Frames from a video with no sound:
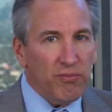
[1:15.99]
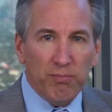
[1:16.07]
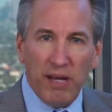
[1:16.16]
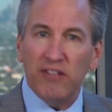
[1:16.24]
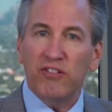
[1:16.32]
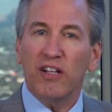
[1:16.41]

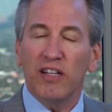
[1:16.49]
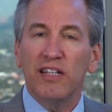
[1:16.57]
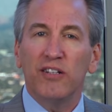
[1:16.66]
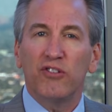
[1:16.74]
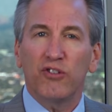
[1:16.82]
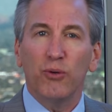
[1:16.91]
basically
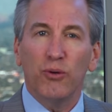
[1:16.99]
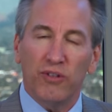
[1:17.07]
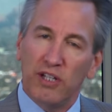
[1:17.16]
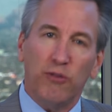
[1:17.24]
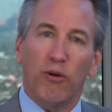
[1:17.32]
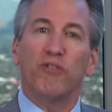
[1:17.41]
in school, and
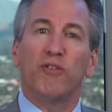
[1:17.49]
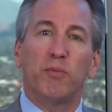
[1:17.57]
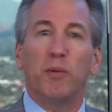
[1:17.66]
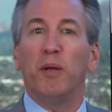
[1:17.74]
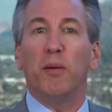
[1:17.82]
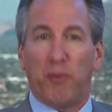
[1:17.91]
he grows up
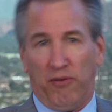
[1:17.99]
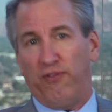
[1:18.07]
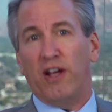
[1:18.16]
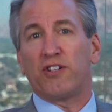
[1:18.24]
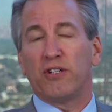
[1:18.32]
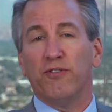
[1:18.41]
to be a
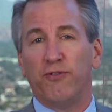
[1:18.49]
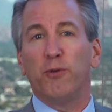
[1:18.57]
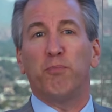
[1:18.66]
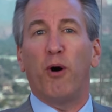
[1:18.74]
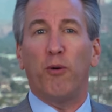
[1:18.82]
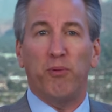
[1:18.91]
professional
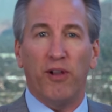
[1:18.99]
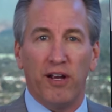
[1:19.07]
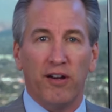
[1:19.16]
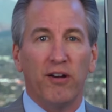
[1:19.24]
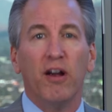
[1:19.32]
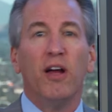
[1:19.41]
football
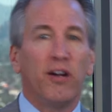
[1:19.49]
player,